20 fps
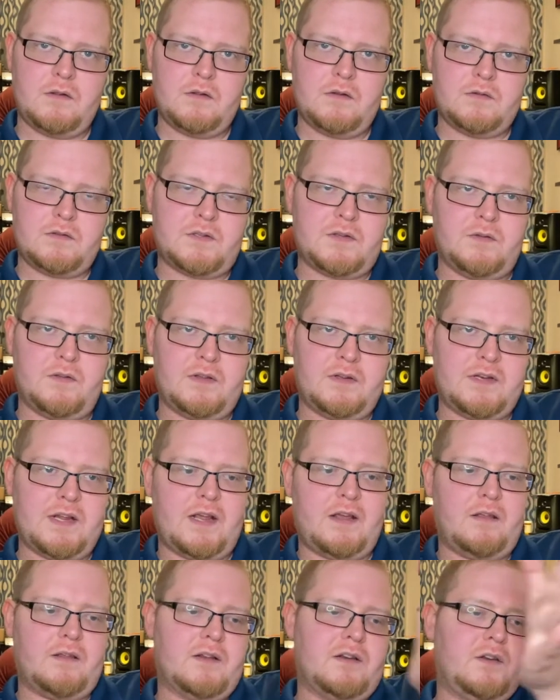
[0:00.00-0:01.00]
to the
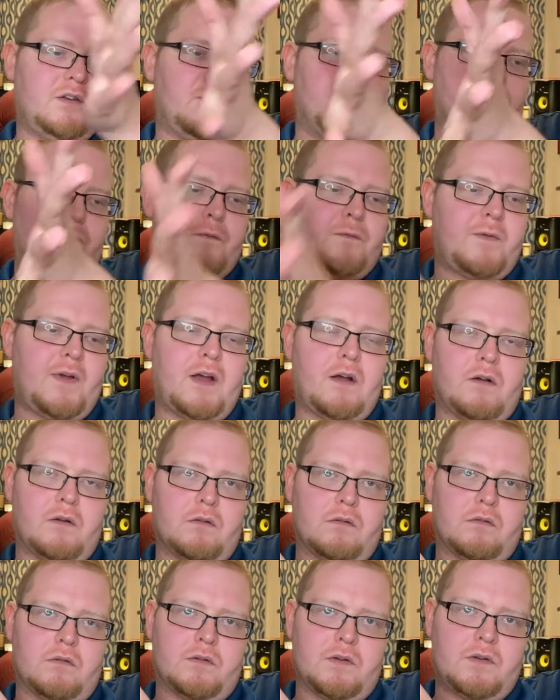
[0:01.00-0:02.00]
day that you
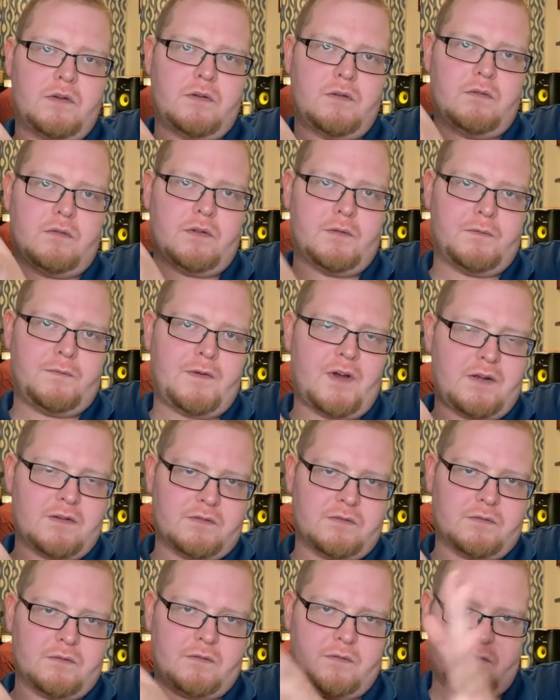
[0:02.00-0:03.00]
found the
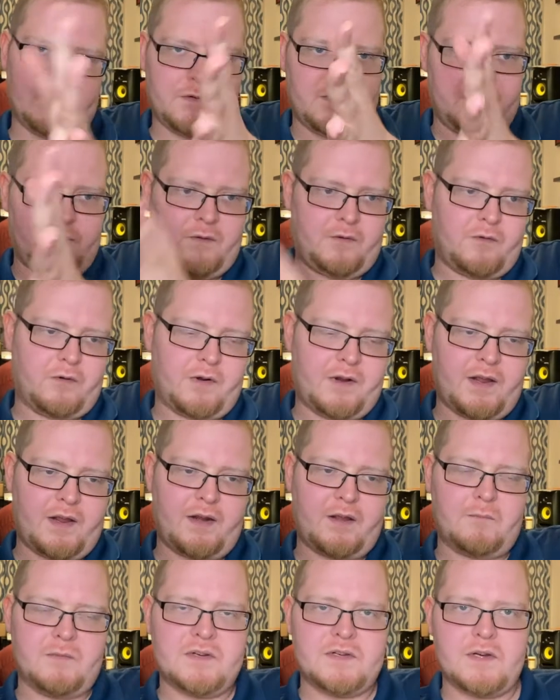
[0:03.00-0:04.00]
fossil or the
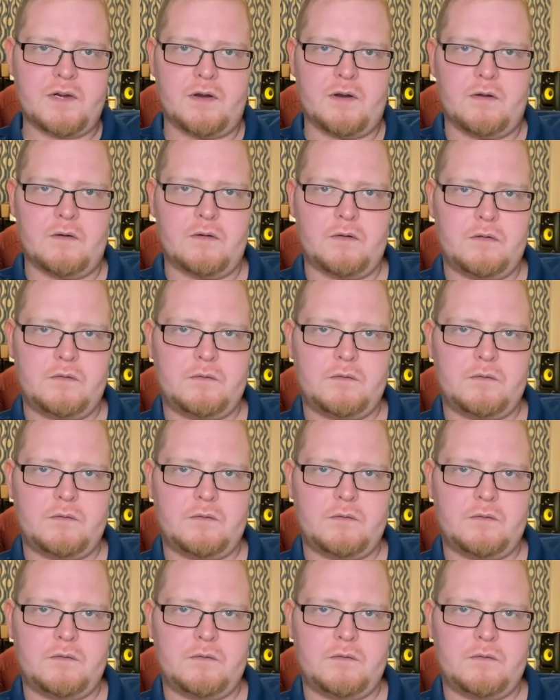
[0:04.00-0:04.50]
organic material.